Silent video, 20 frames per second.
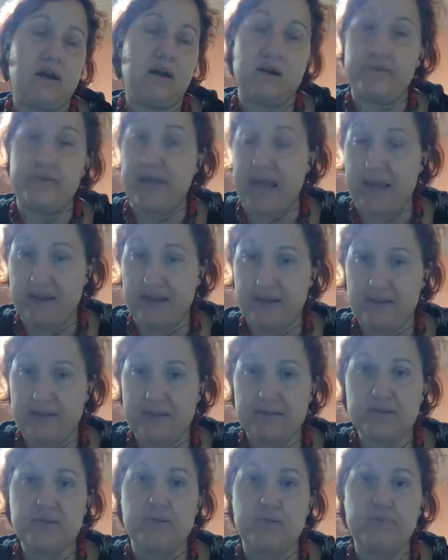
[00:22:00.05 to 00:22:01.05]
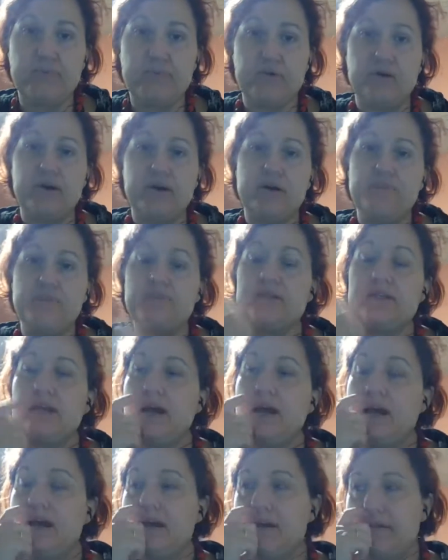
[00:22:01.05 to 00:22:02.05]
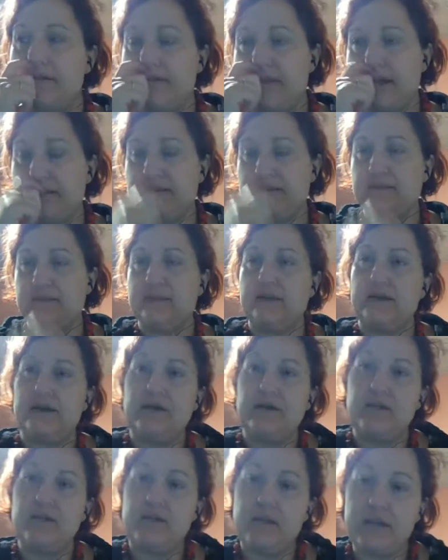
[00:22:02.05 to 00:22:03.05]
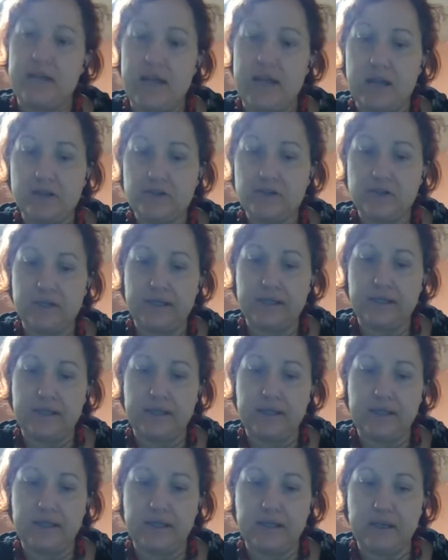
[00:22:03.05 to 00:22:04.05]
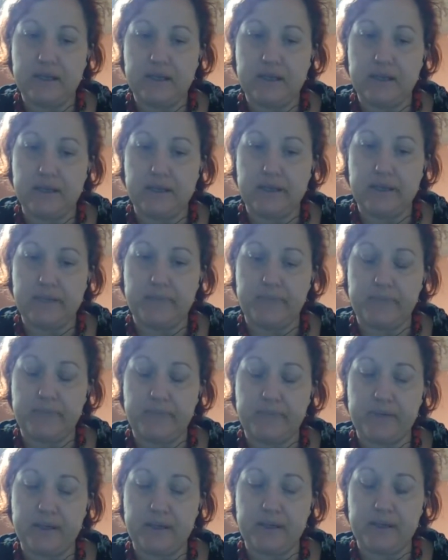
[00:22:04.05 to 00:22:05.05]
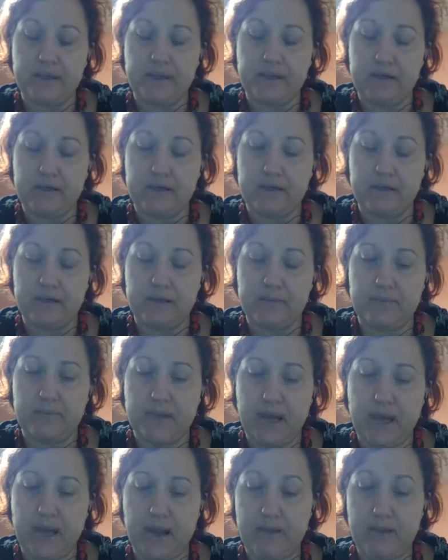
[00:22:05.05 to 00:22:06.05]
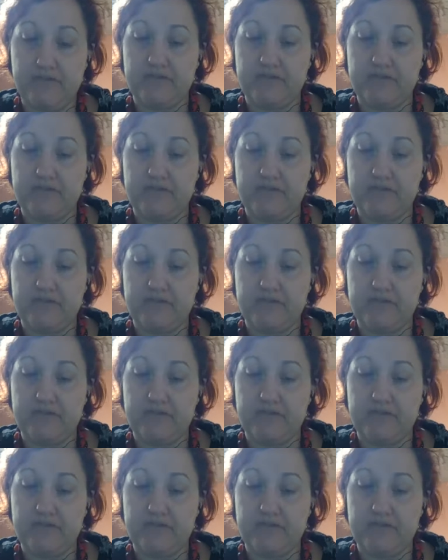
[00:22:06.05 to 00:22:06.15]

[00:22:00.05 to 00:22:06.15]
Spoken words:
reality at some programs that they actually have